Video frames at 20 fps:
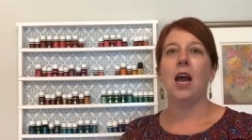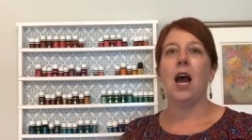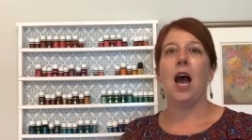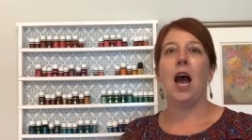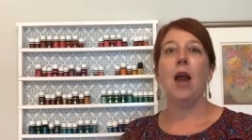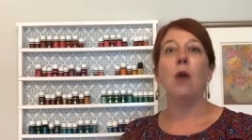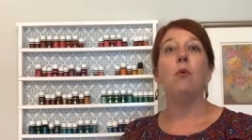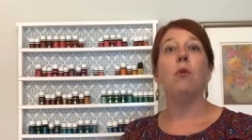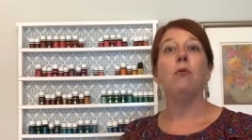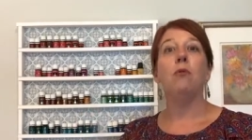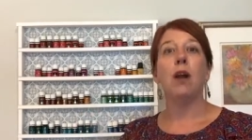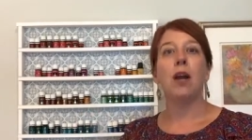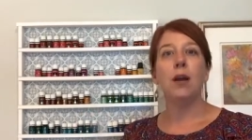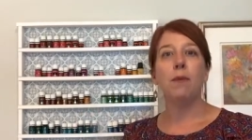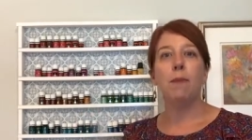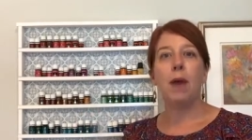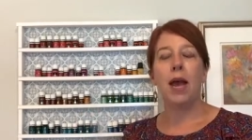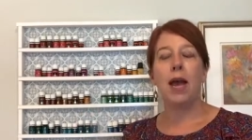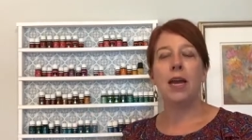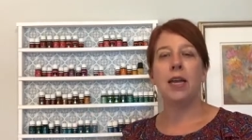I would
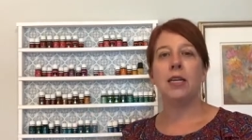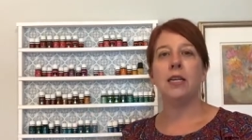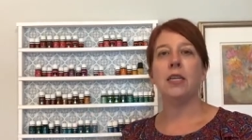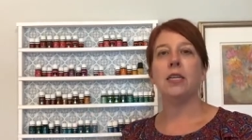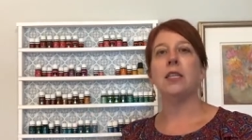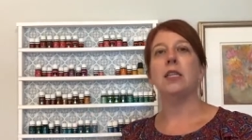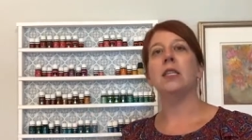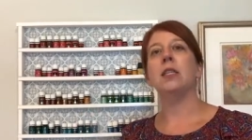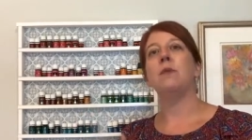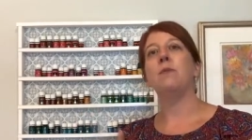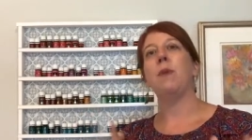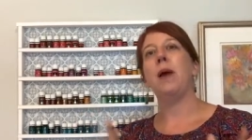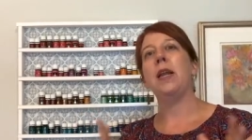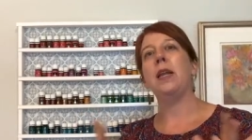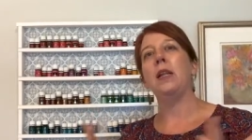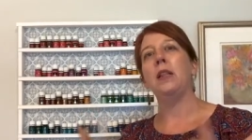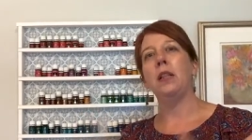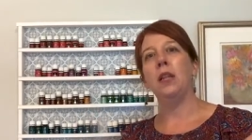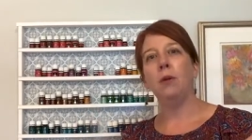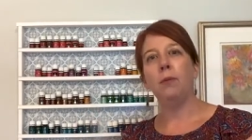recommend spend
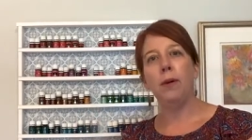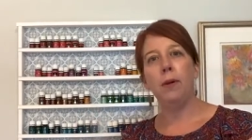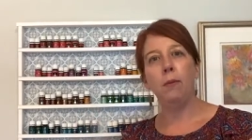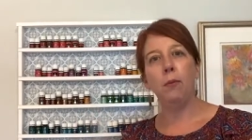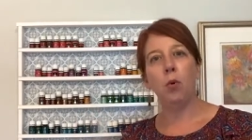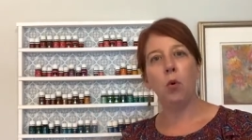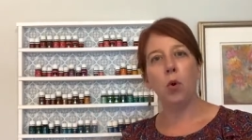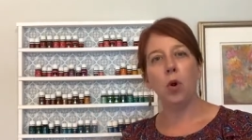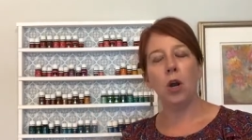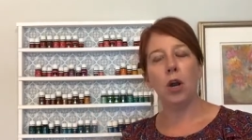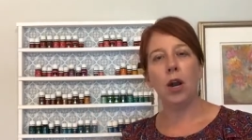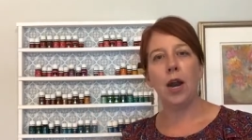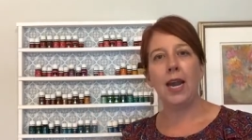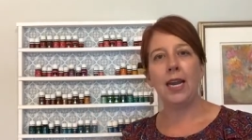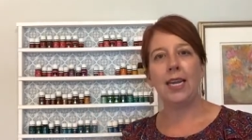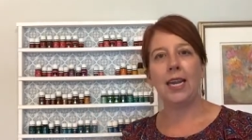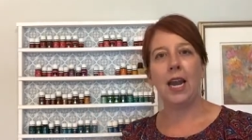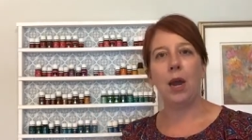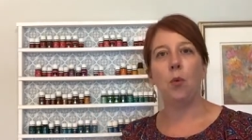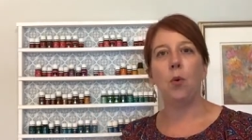a little bit more
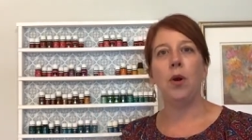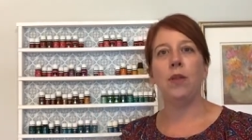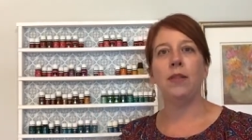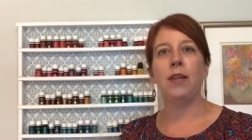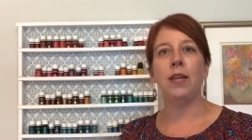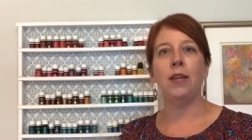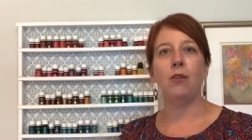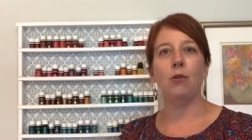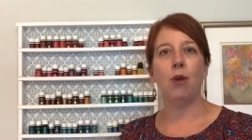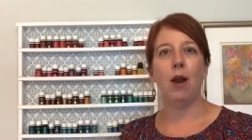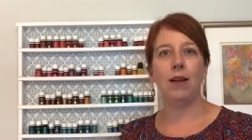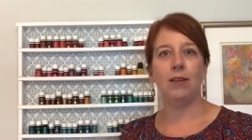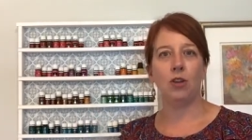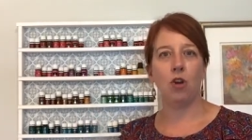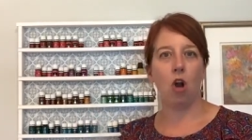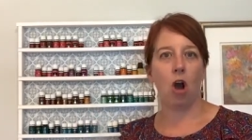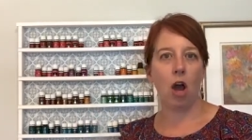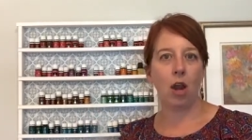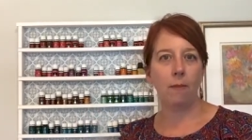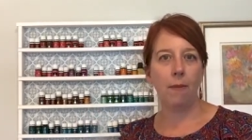and get one that either has
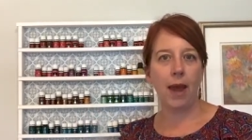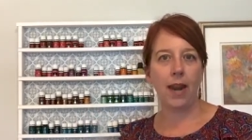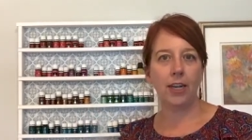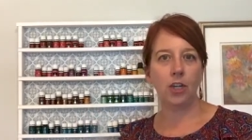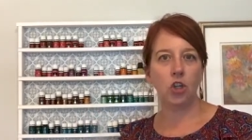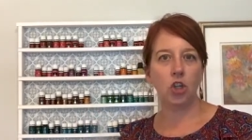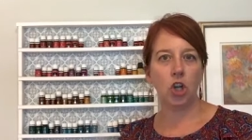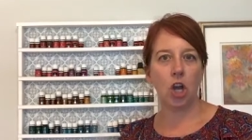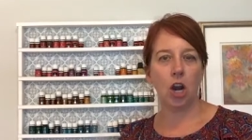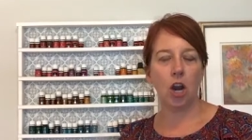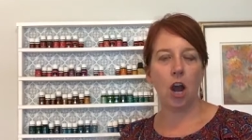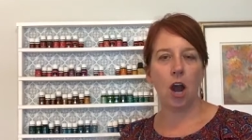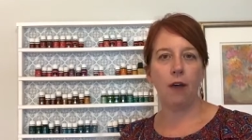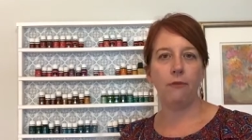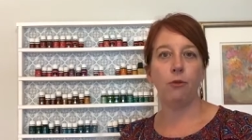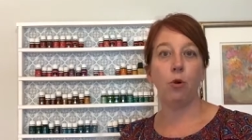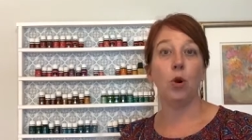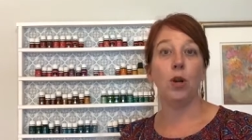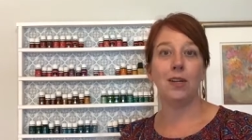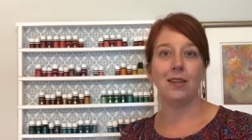an automatic
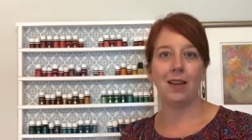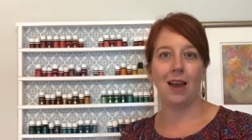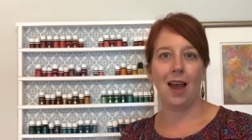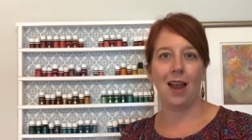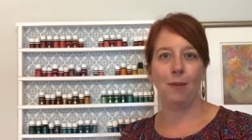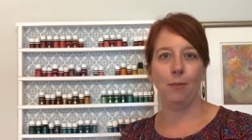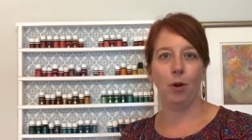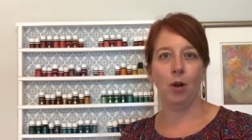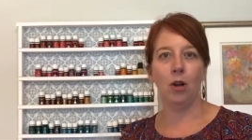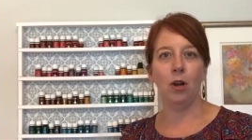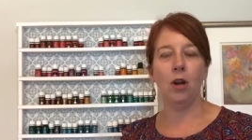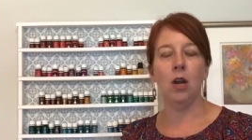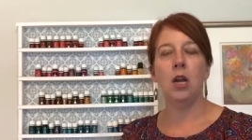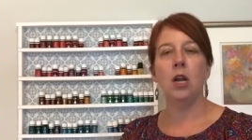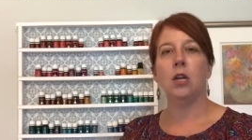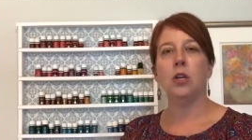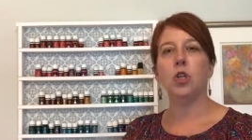shutoff or a timer,